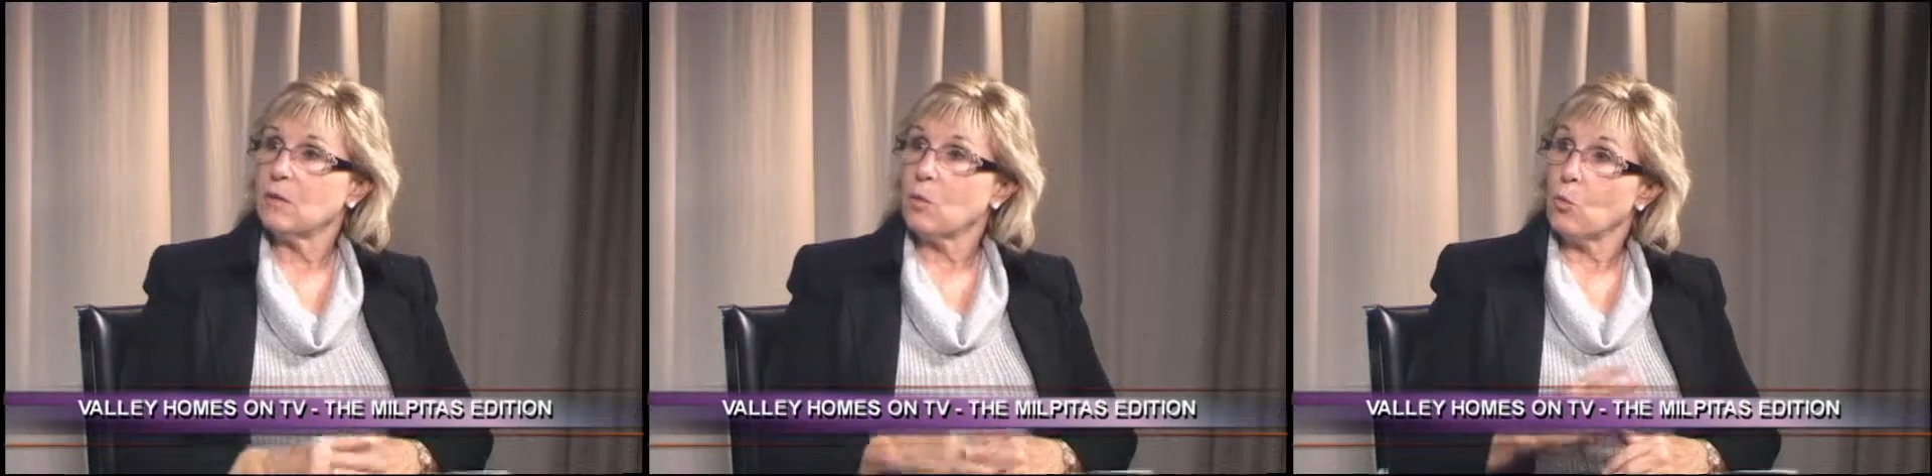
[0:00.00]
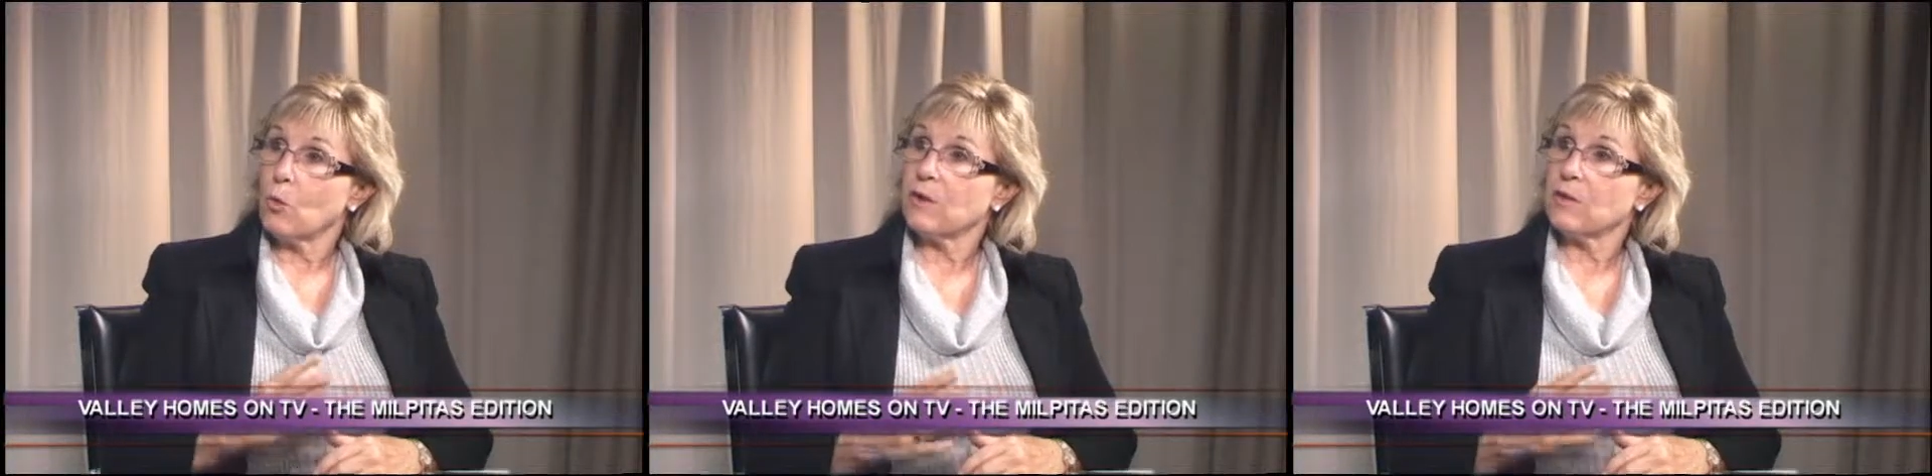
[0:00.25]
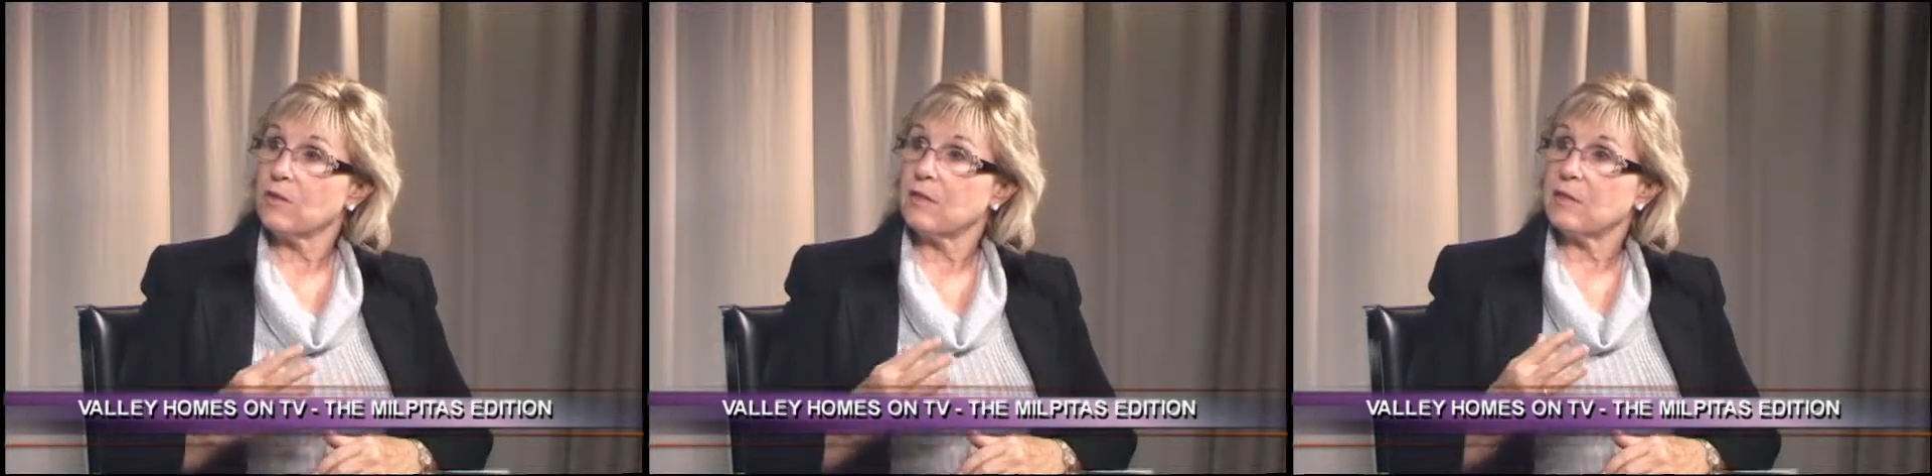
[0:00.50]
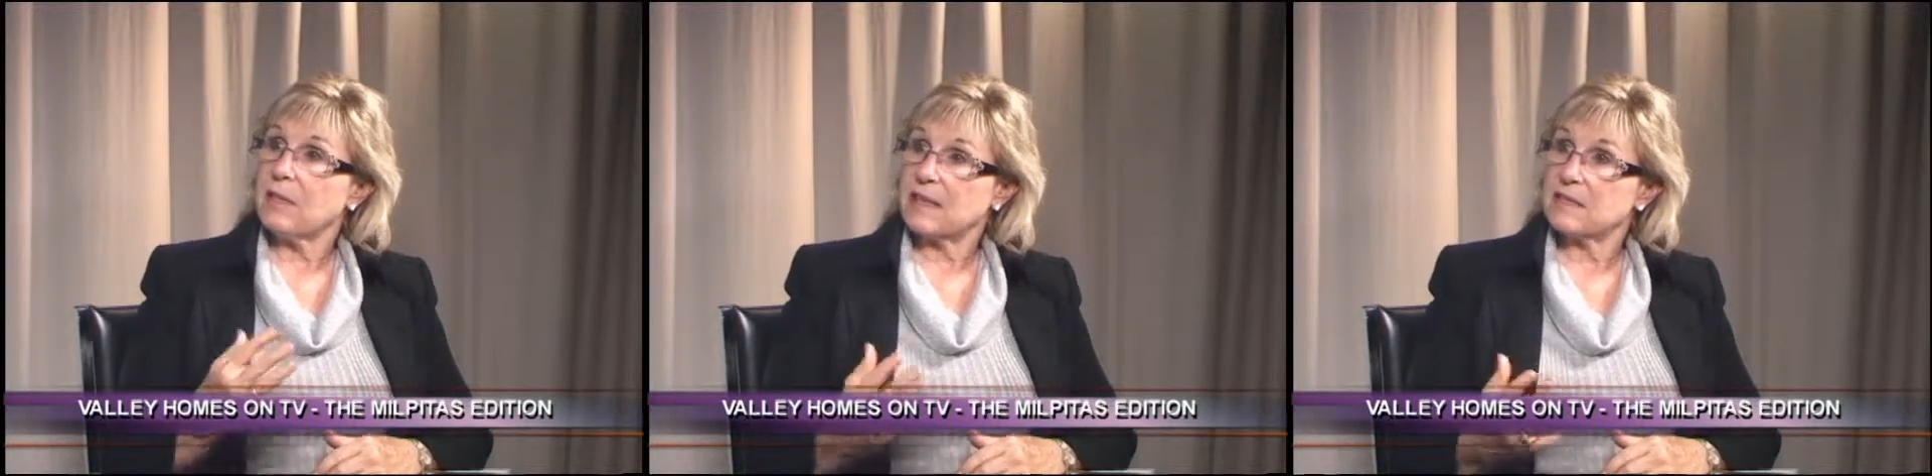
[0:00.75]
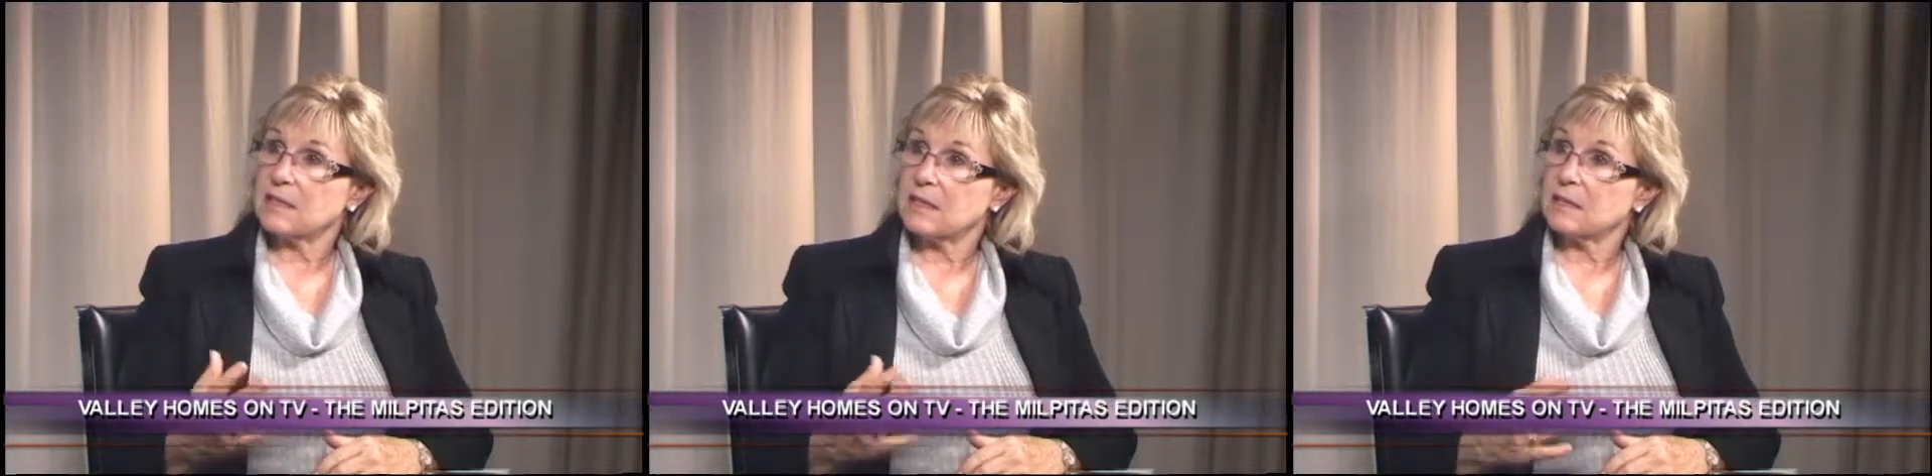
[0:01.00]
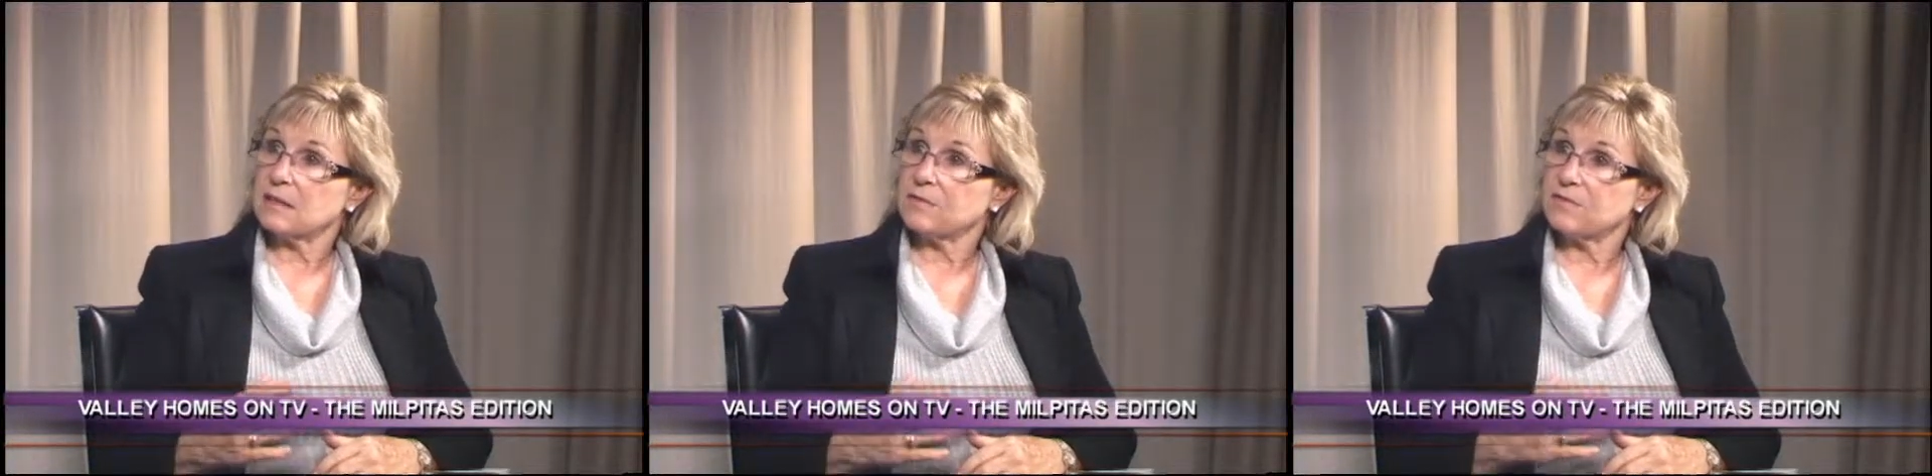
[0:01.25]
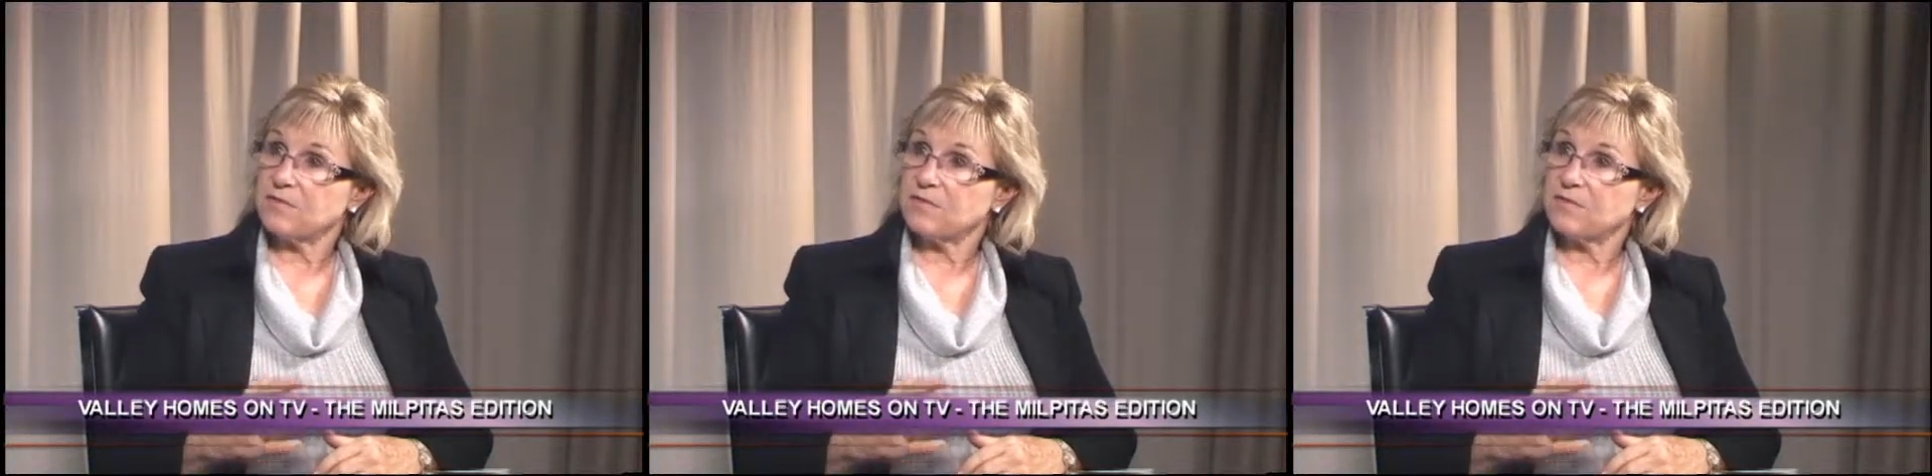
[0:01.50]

where that's going to